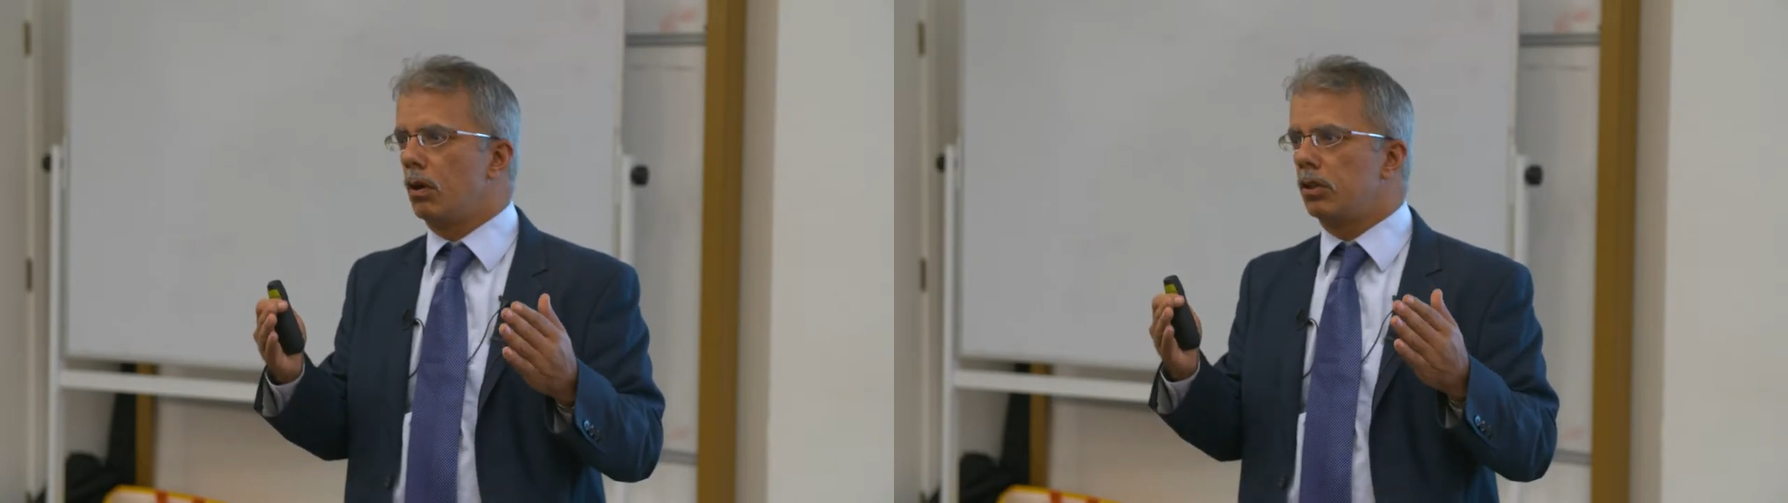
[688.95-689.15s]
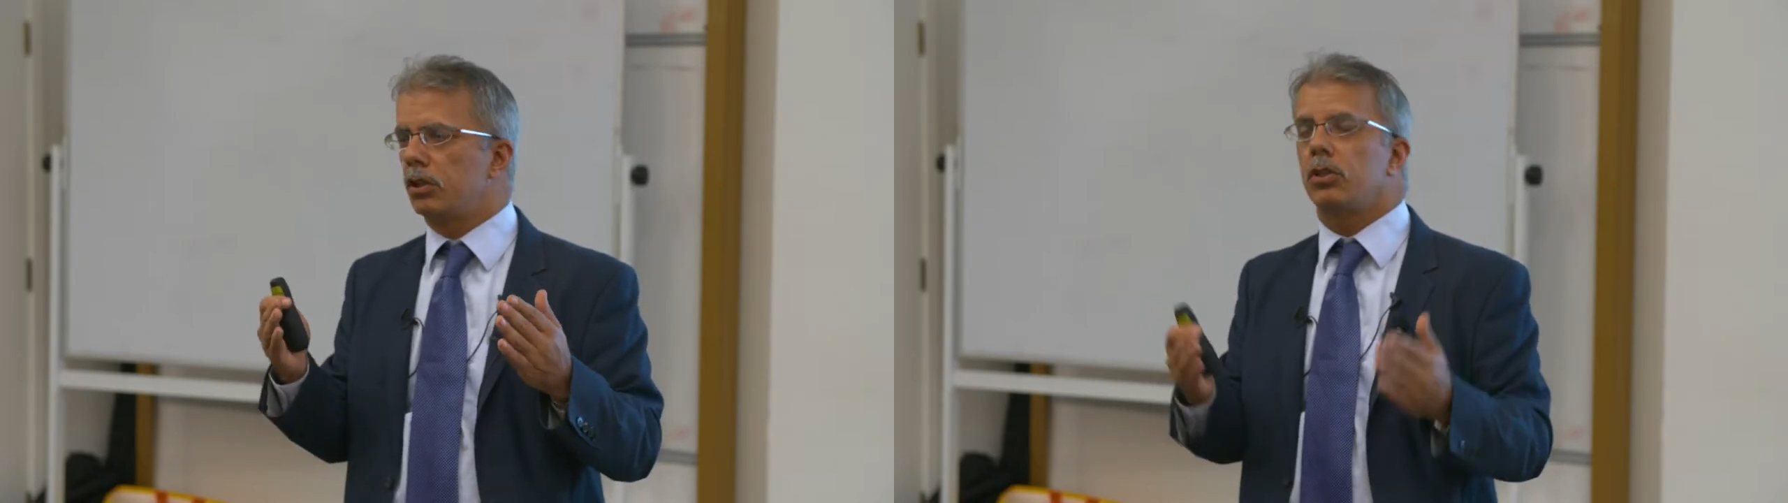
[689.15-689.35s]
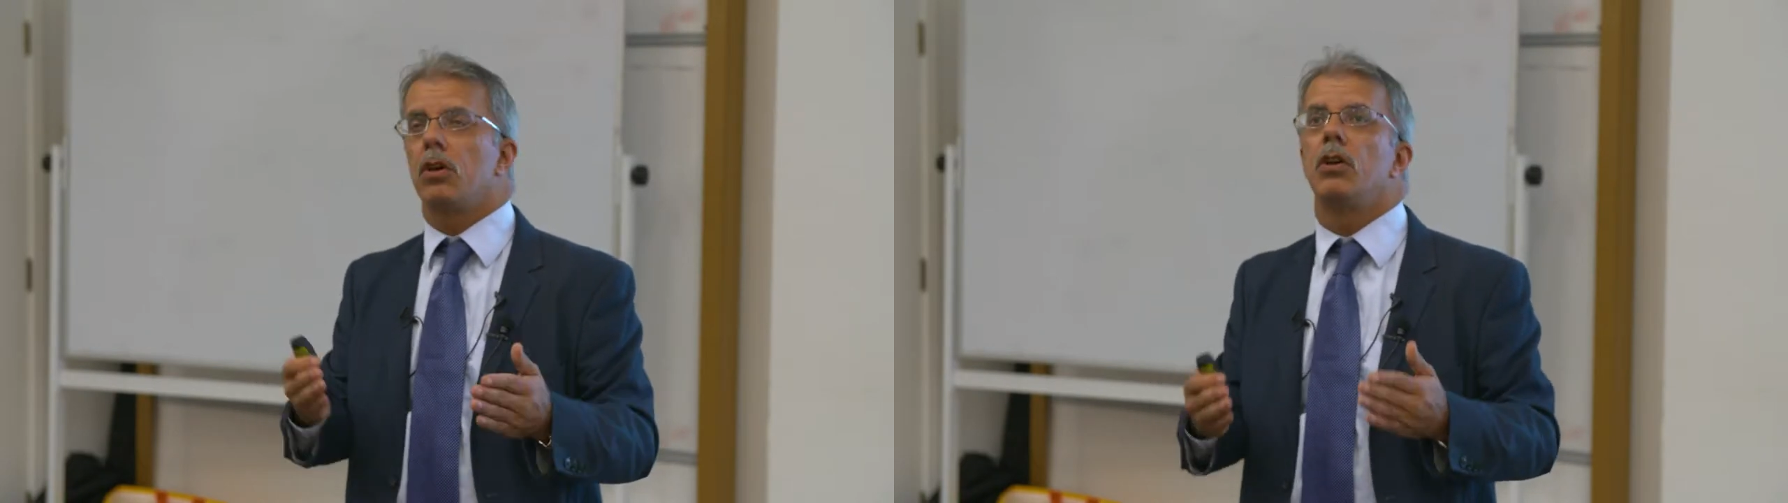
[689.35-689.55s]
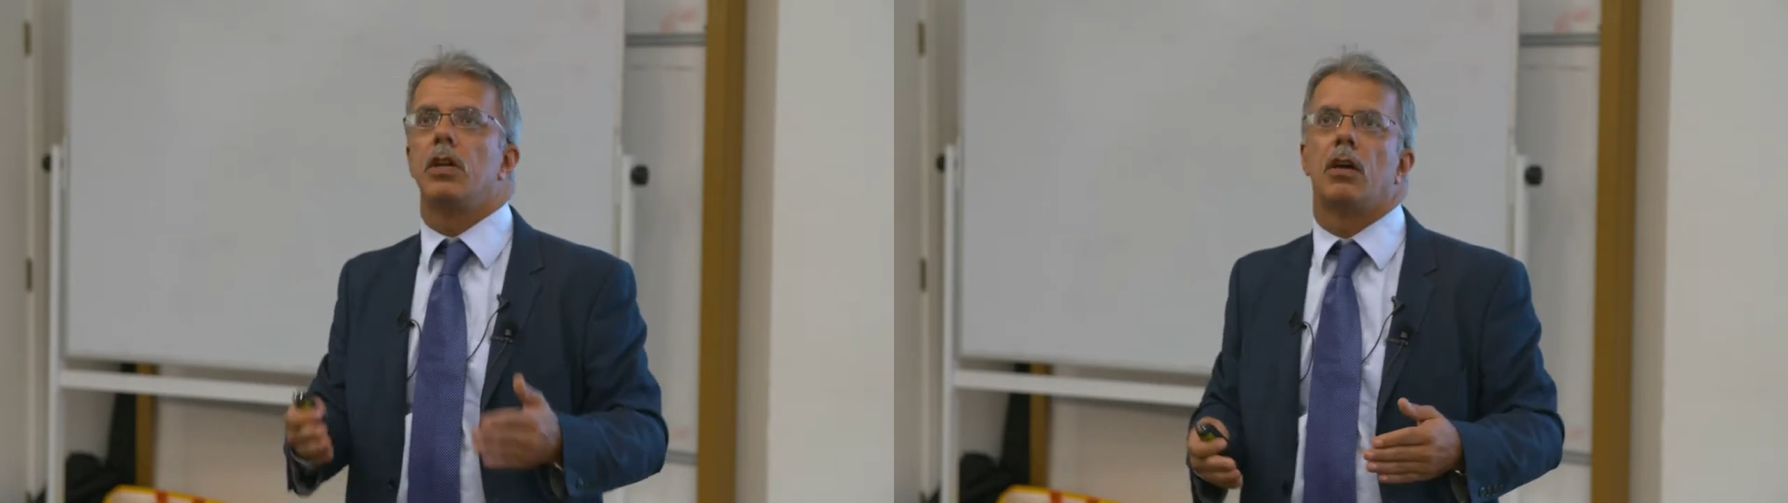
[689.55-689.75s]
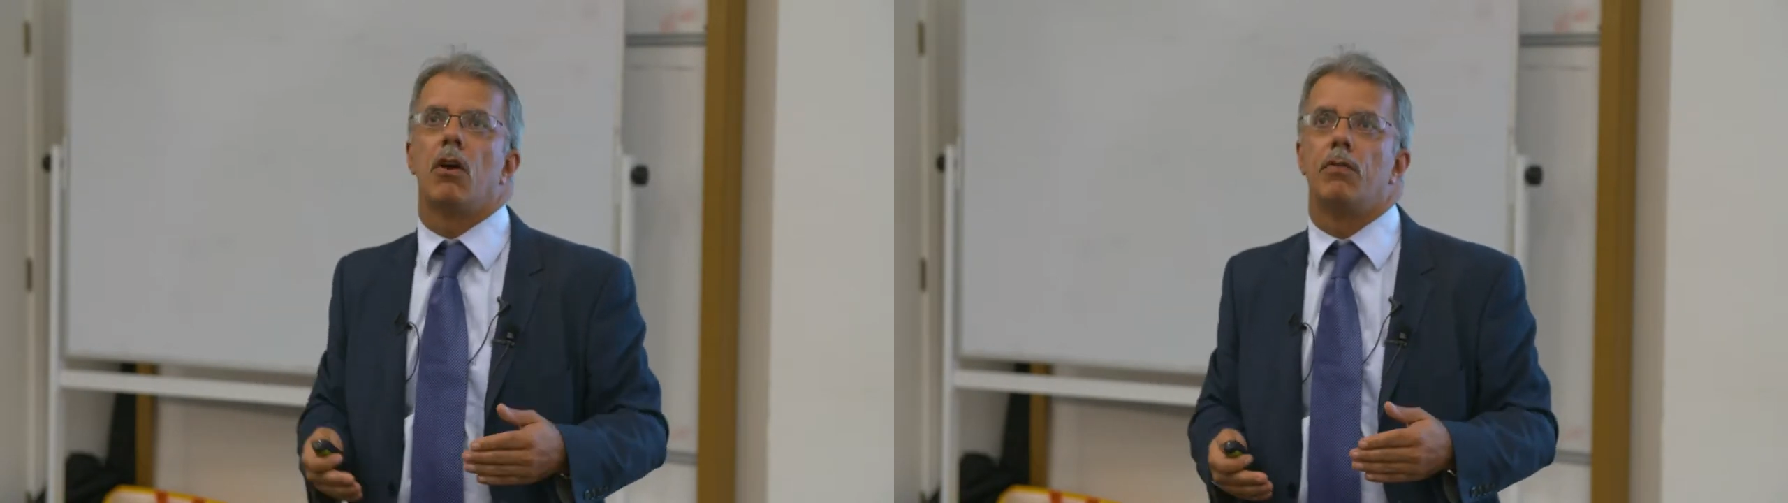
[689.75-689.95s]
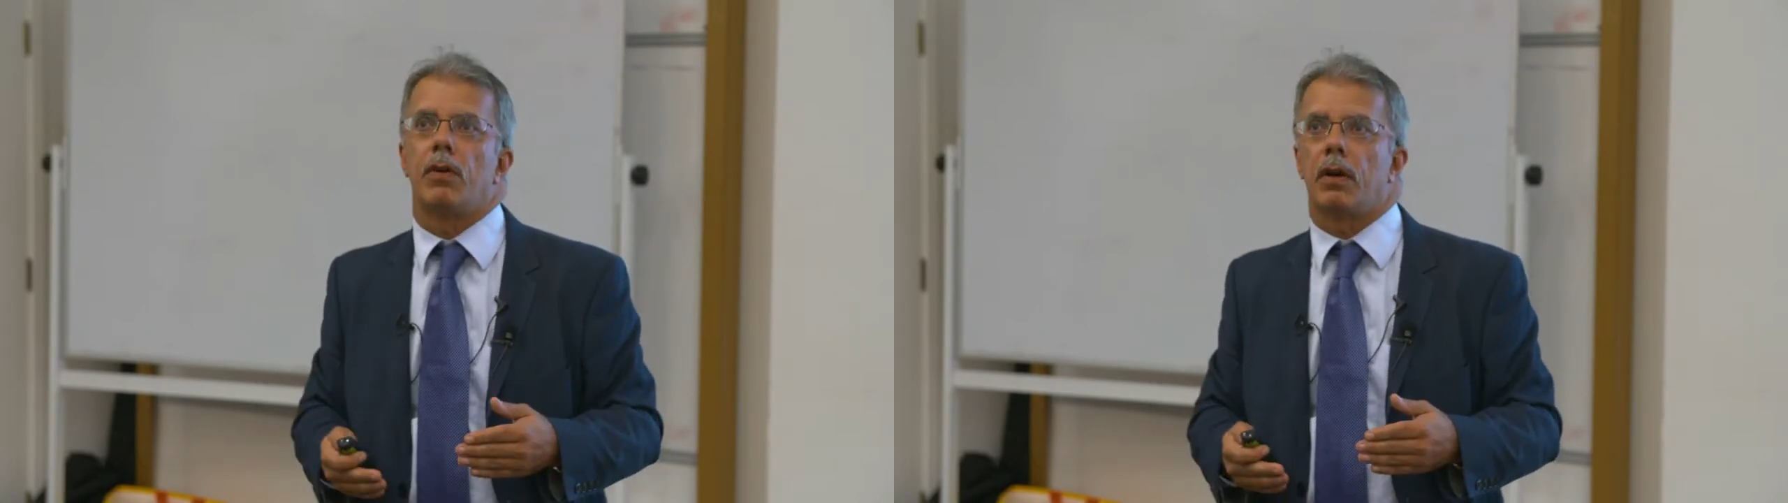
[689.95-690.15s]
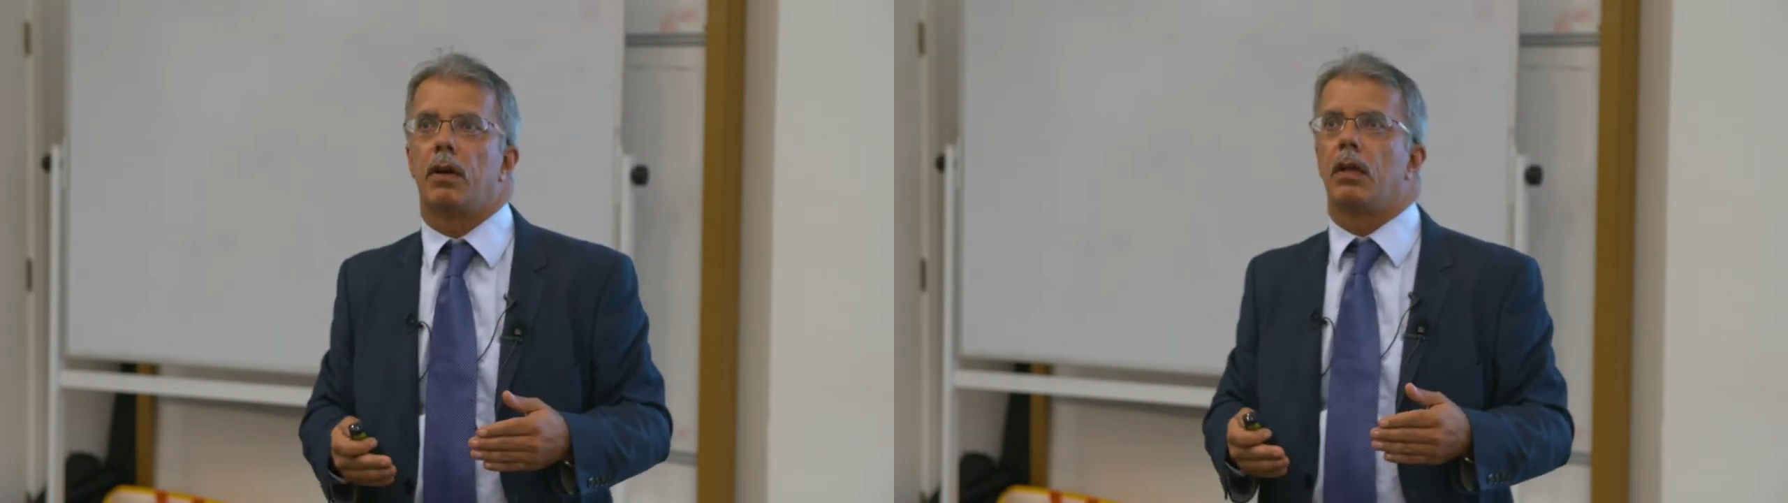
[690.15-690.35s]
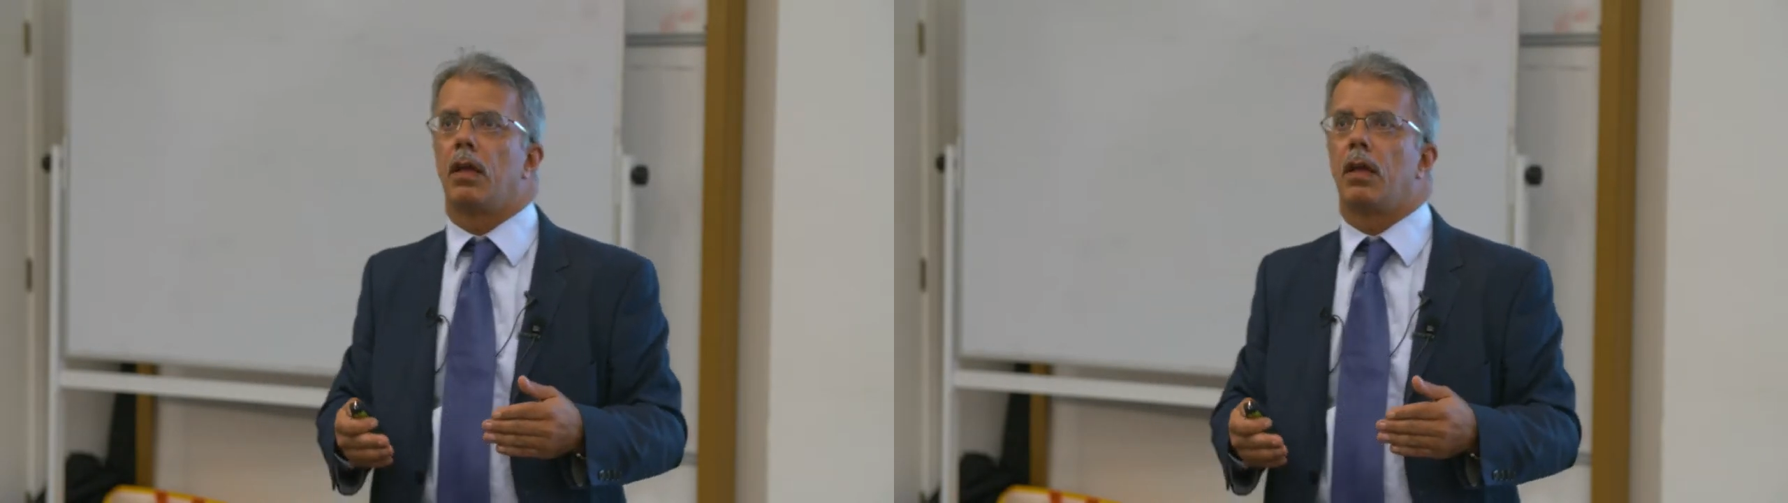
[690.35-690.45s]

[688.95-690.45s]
discerning over,